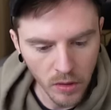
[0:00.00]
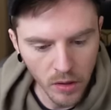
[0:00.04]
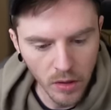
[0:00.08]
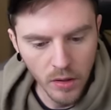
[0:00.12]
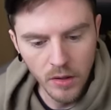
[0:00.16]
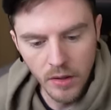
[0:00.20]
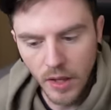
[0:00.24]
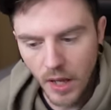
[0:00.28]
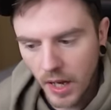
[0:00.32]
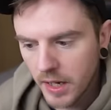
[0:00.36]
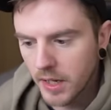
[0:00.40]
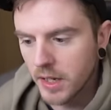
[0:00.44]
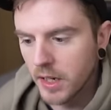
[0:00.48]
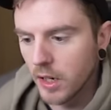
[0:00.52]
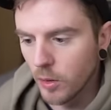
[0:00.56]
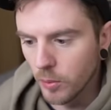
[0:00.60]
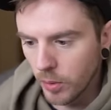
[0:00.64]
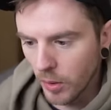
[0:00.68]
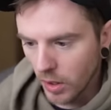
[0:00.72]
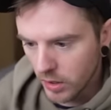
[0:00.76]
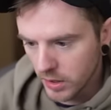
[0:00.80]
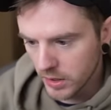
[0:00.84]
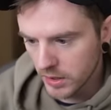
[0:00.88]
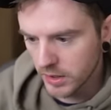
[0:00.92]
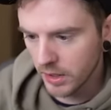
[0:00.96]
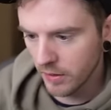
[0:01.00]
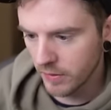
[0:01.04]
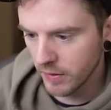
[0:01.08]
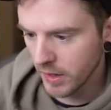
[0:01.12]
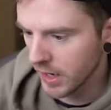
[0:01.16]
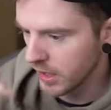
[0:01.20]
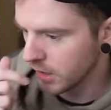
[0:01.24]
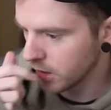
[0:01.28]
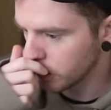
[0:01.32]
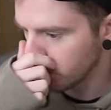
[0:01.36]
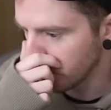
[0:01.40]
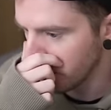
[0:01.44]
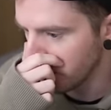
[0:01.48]
Thank you. Blocking 7-8
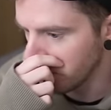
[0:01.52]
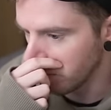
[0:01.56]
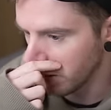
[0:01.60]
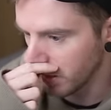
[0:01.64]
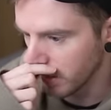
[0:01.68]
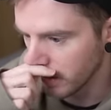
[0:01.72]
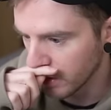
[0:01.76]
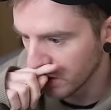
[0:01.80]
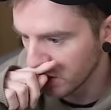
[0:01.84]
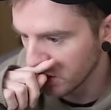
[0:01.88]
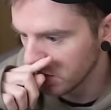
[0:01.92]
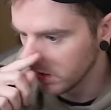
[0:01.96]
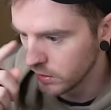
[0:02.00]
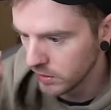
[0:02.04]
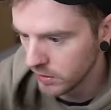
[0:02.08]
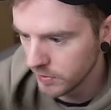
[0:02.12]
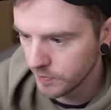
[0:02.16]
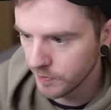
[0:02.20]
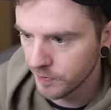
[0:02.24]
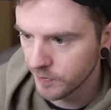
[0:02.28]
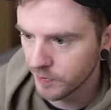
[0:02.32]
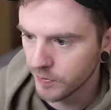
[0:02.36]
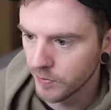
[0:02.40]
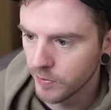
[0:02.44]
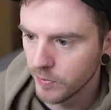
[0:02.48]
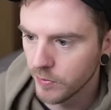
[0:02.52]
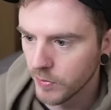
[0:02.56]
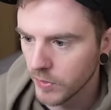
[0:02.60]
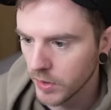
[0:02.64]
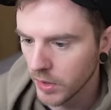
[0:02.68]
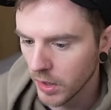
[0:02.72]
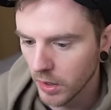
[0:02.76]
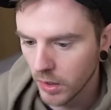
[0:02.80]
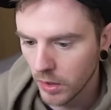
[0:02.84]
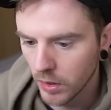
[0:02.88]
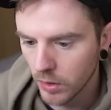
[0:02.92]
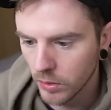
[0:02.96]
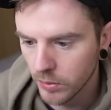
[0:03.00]
is pretty big there.
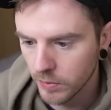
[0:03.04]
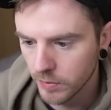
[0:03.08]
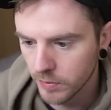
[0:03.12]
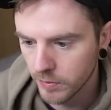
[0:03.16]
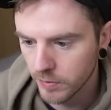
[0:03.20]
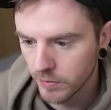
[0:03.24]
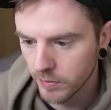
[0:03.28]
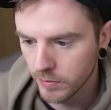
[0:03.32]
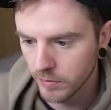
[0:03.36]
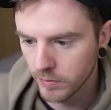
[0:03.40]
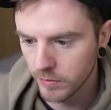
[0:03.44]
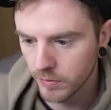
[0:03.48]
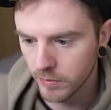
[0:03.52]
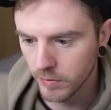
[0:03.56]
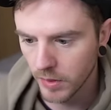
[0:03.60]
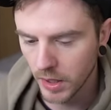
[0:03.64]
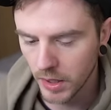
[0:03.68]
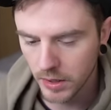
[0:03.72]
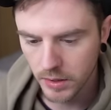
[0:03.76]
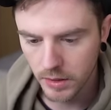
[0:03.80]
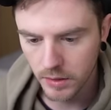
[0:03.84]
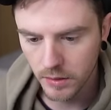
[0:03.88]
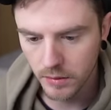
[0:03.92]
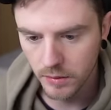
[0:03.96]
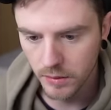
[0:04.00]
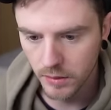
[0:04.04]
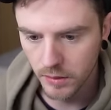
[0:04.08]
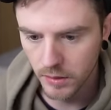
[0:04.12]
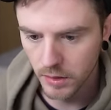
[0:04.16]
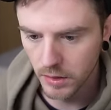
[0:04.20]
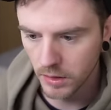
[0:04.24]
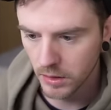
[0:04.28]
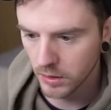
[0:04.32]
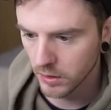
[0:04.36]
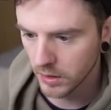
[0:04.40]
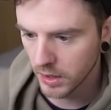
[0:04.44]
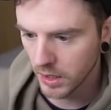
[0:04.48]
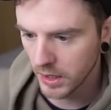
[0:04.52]
So massive.
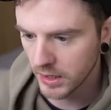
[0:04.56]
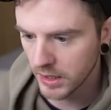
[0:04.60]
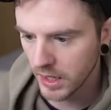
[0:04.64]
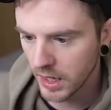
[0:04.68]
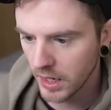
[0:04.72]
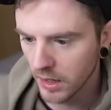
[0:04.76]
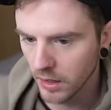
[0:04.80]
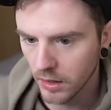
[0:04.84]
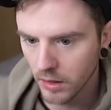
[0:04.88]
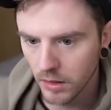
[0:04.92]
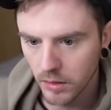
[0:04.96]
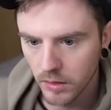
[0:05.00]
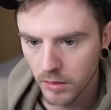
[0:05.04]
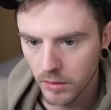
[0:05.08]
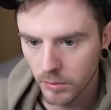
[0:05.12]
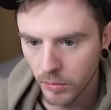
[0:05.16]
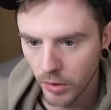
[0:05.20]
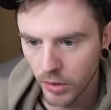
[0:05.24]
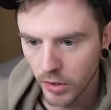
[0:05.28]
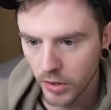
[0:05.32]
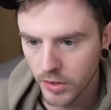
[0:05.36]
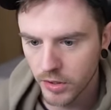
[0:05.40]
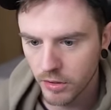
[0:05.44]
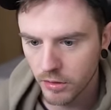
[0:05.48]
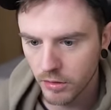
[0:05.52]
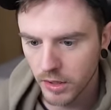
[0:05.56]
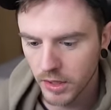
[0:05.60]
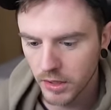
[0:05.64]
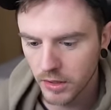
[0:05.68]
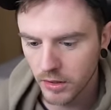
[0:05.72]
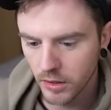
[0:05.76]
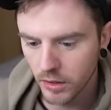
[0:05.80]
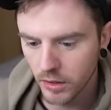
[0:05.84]
Look at this adult. Mother Teresa.